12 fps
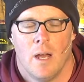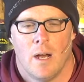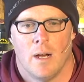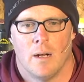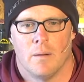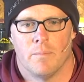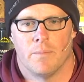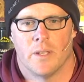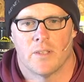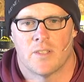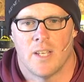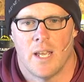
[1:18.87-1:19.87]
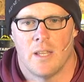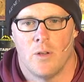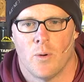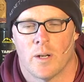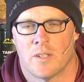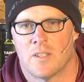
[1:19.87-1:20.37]
They'll say
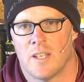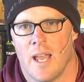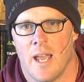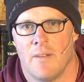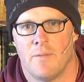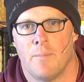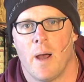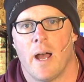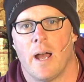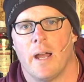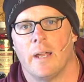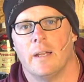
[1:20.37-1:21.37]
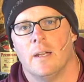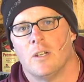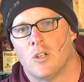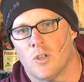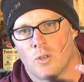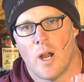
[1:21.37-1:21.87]
you are saved by
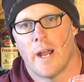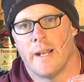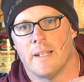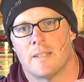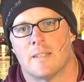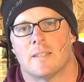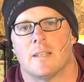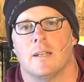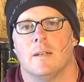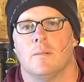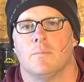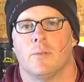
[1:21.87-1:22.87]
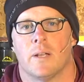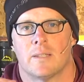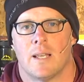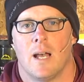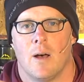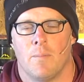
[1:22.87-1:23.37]
Christ
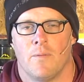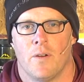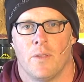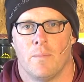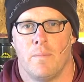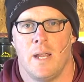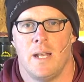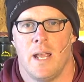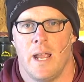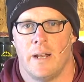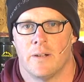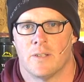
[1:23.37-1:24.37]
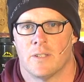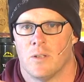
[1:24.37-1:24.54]
plus the help of other mediators.